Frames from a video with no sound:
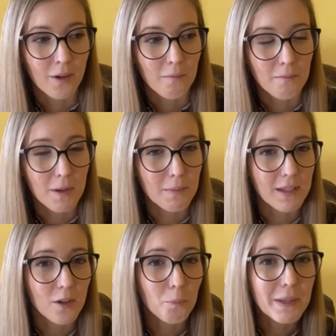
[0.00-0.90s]
maybe
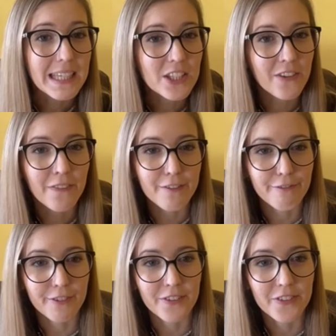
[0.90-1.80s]
opinion
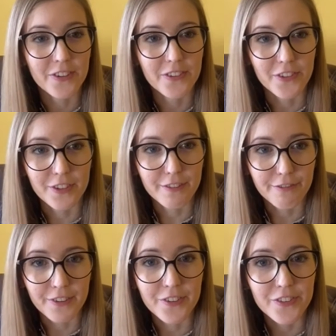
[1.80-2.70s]
differences or
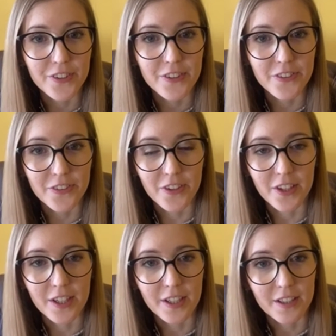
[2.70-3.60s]
differences
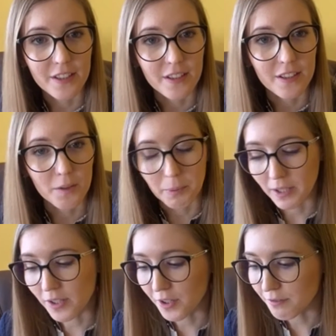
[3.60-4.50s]
in an
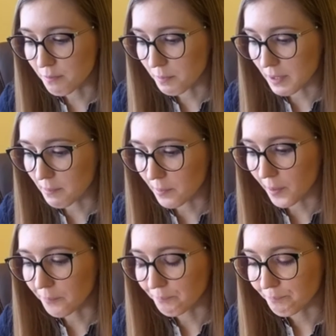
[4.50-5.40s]
opinion of people.
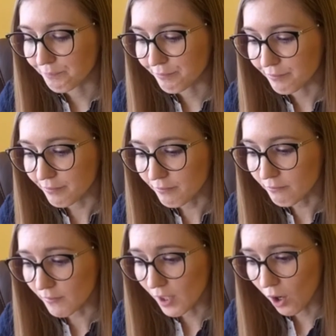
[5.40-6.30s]

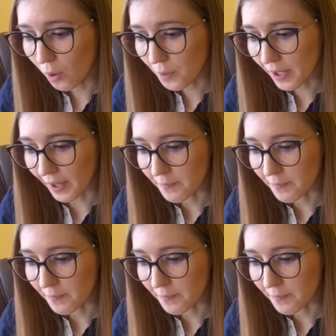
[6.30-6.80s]
Okay.